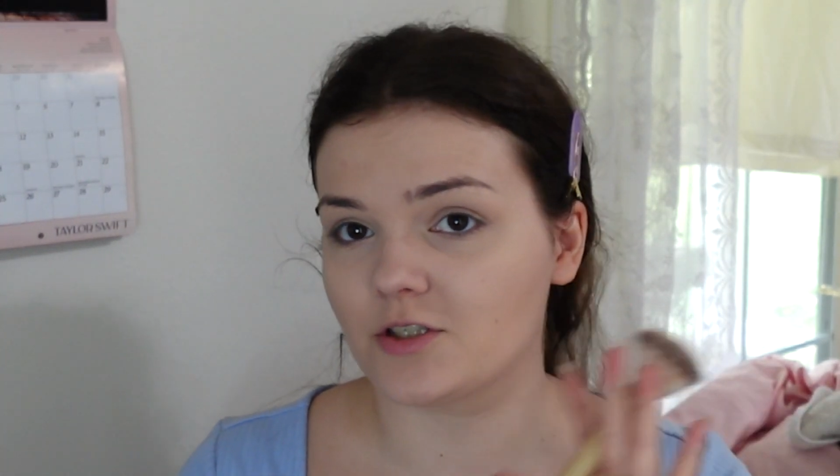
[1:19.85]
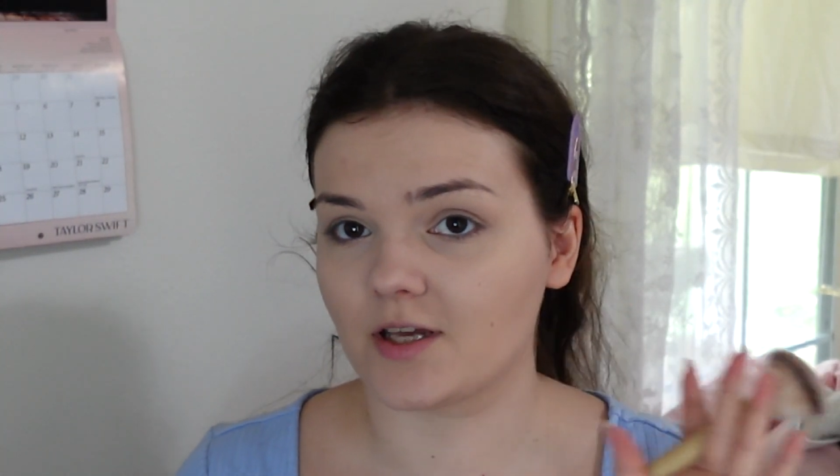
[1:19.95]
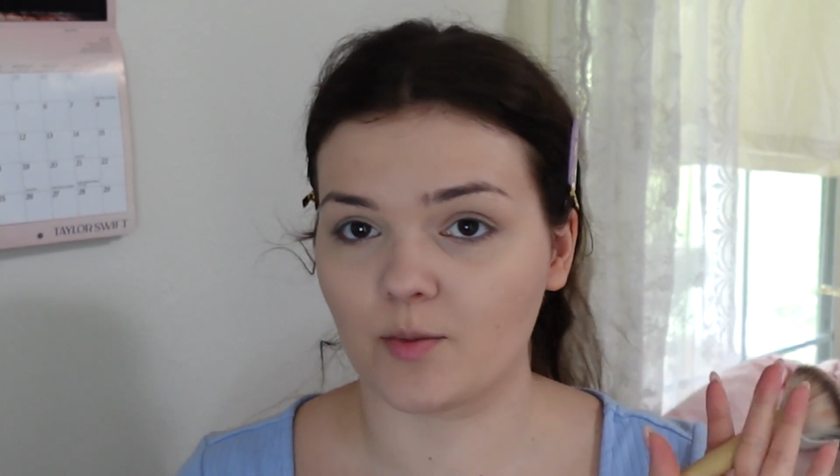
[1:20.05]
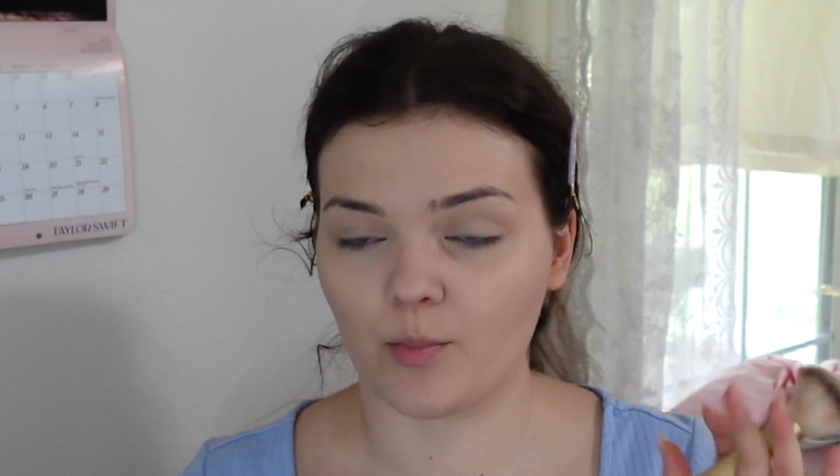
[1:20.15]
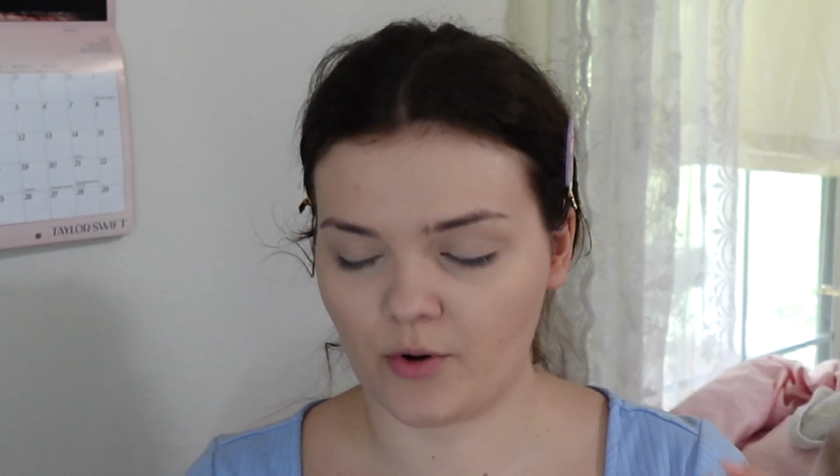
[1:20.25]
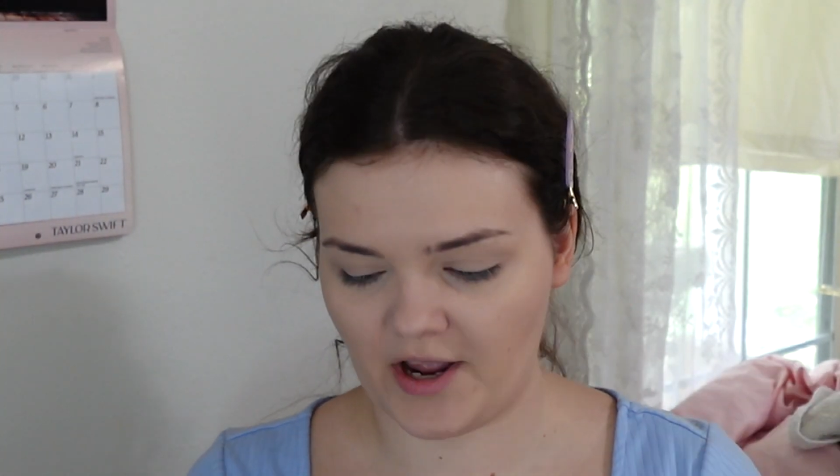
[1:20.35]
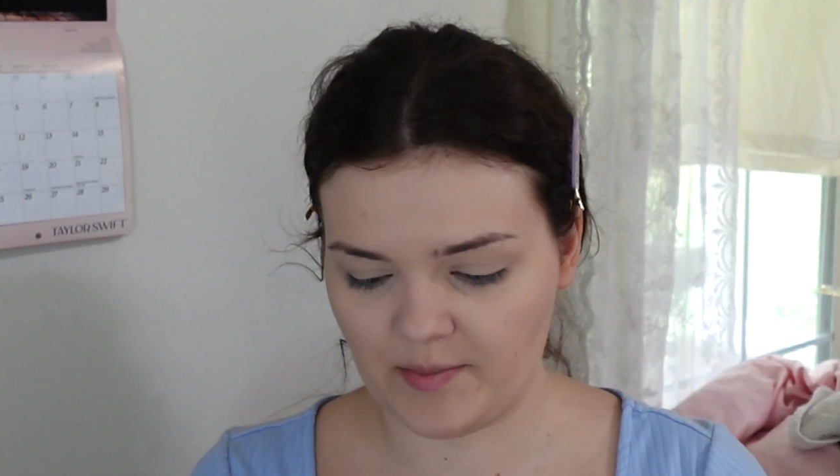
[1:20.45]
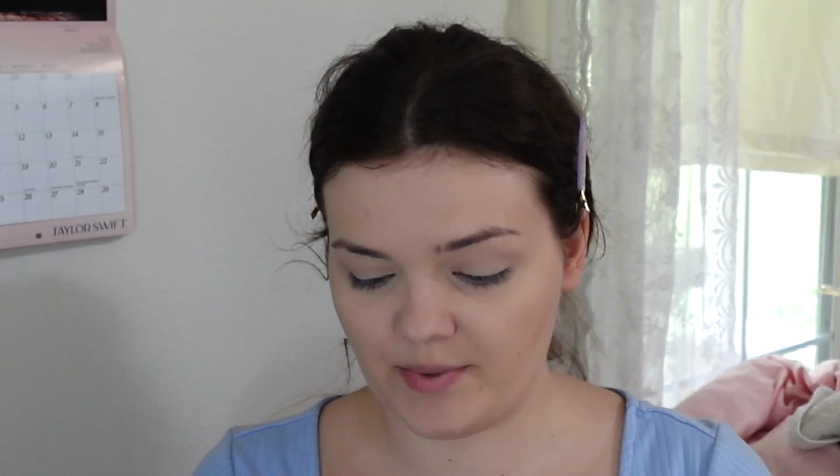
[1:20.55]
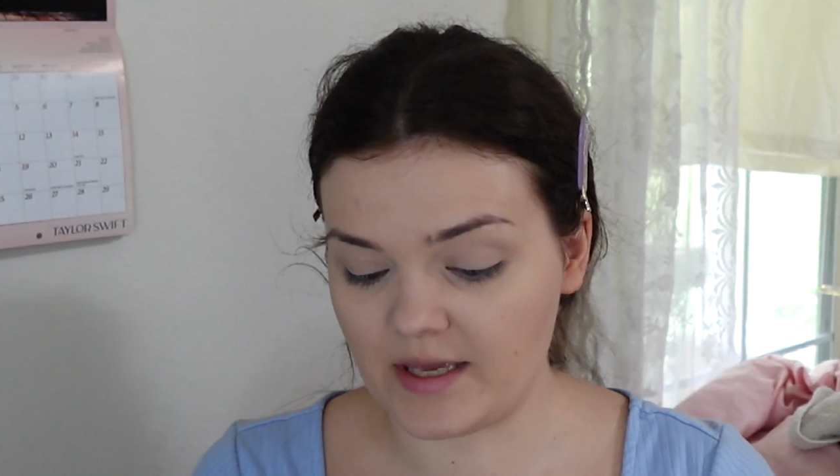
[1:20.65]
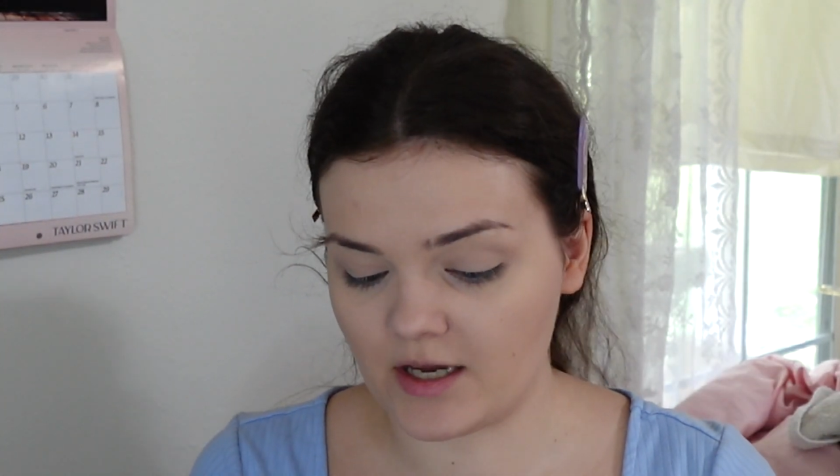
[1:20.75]
just like
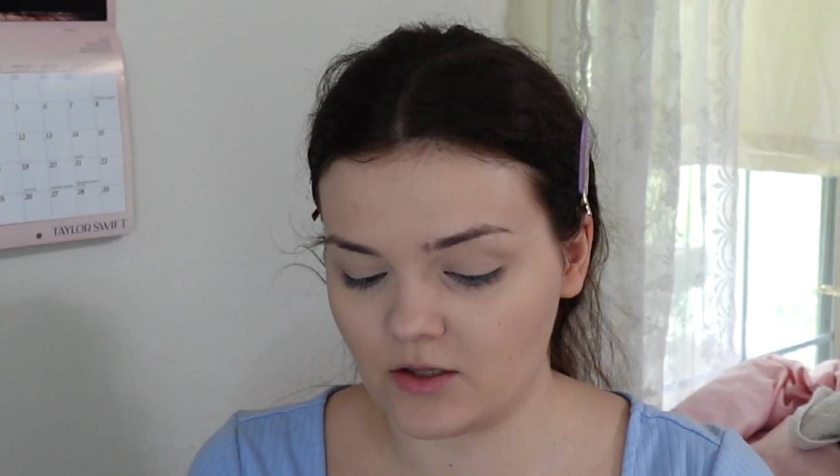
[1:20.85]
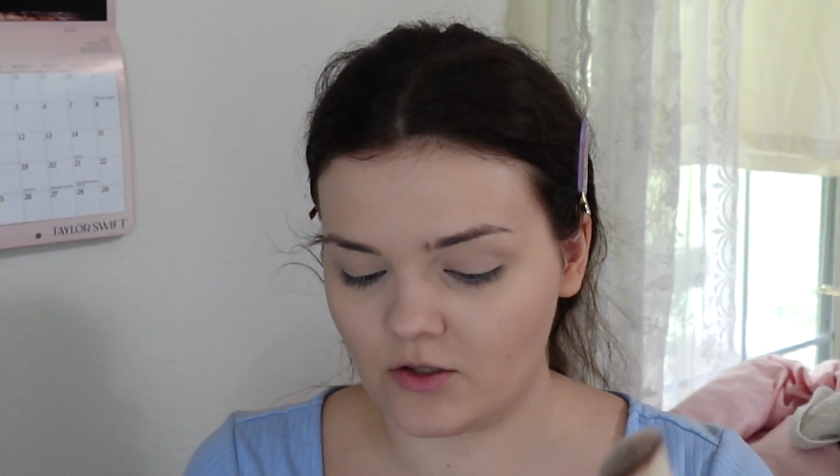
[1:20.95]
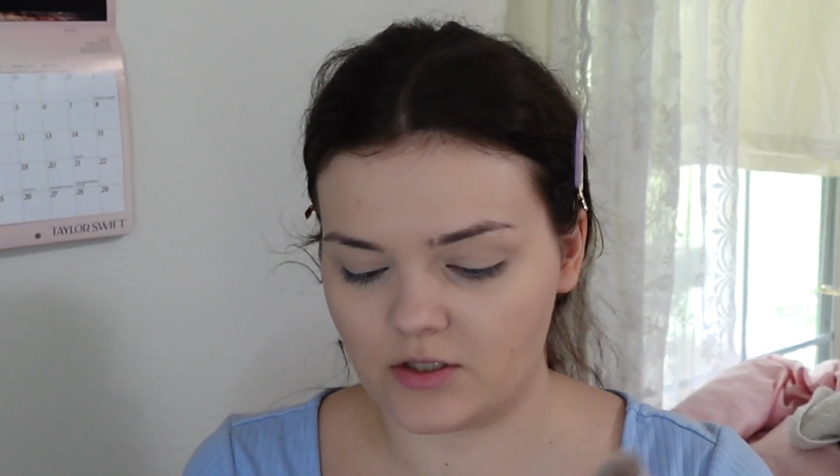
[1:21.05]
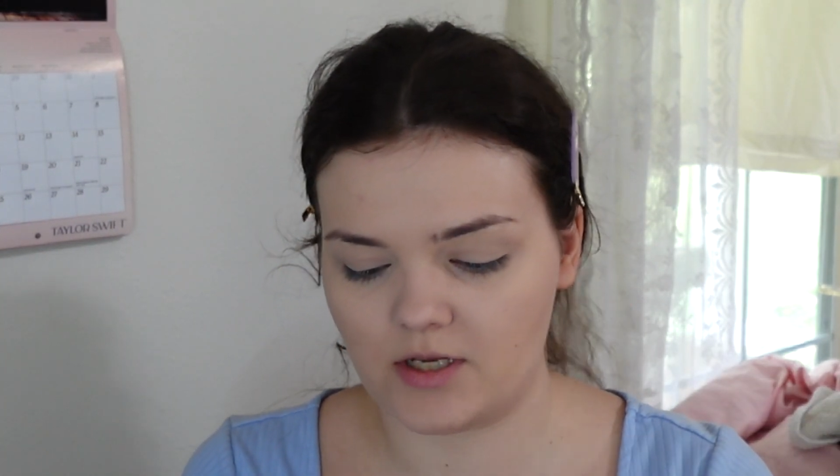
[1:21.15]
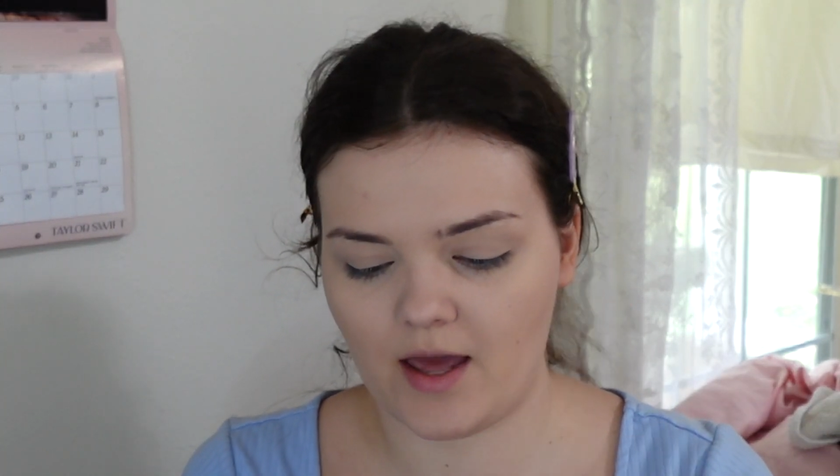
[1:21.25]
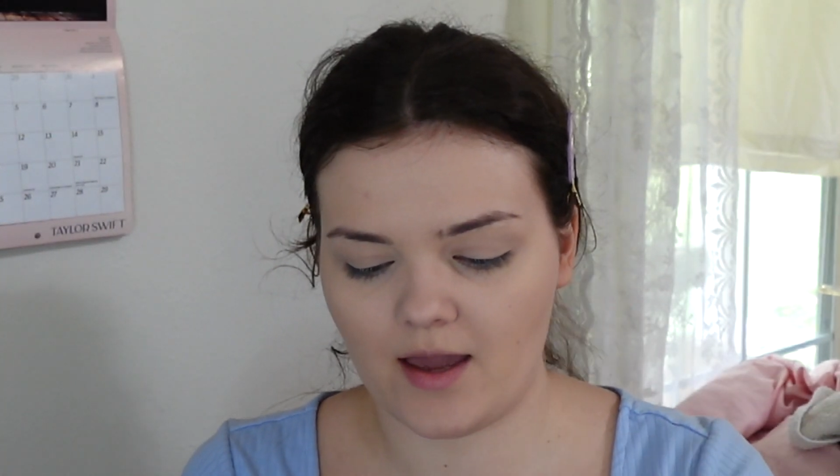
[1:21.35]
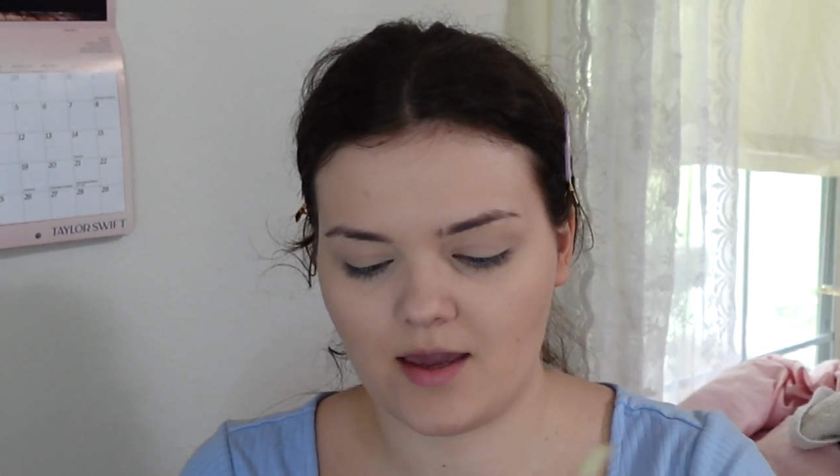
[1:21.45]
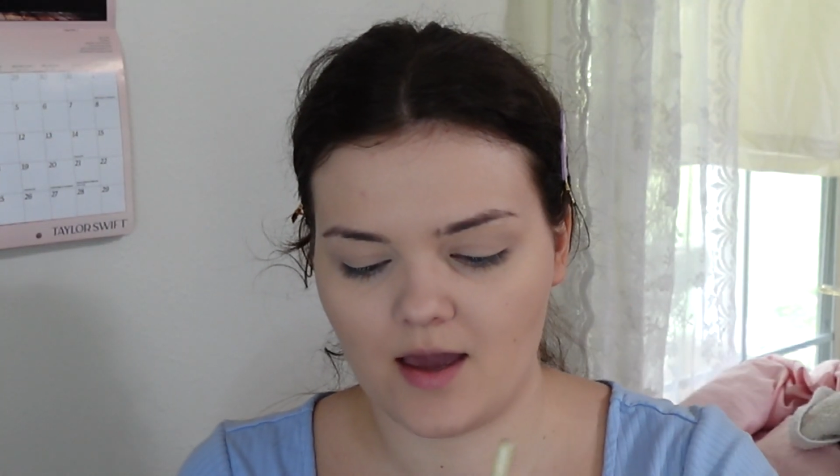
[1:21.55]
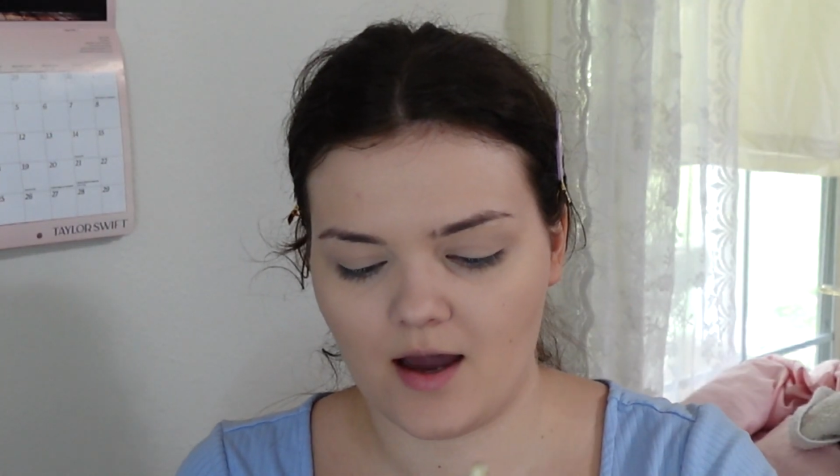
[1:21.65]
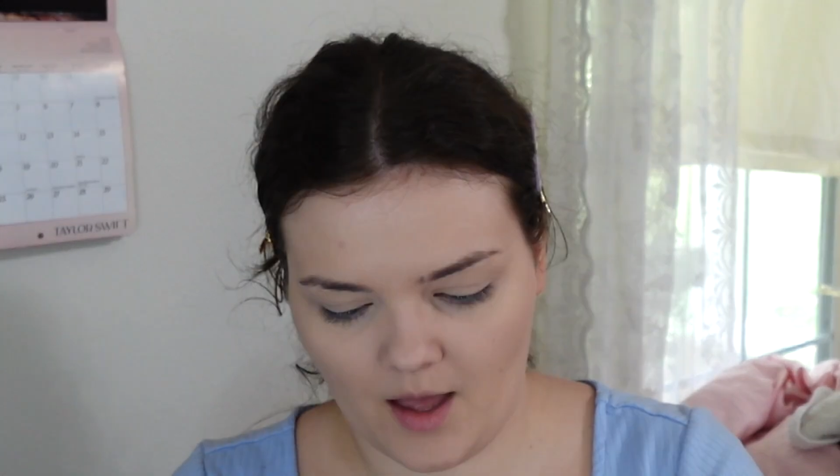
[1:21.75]
bright pink look
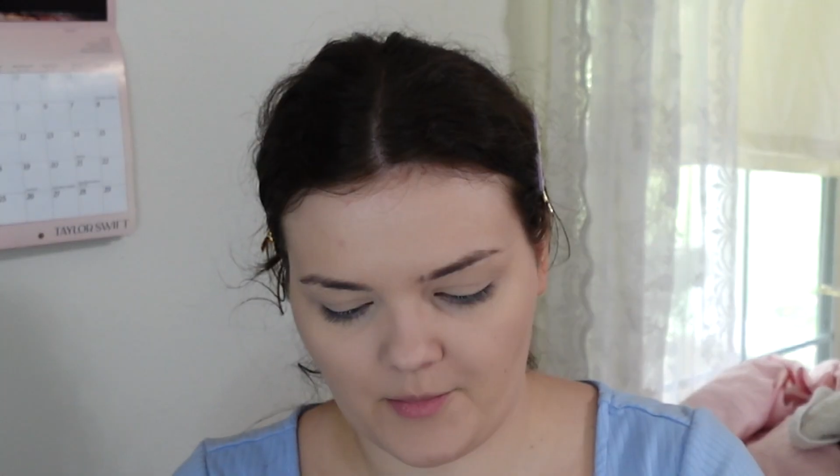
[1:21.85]
today.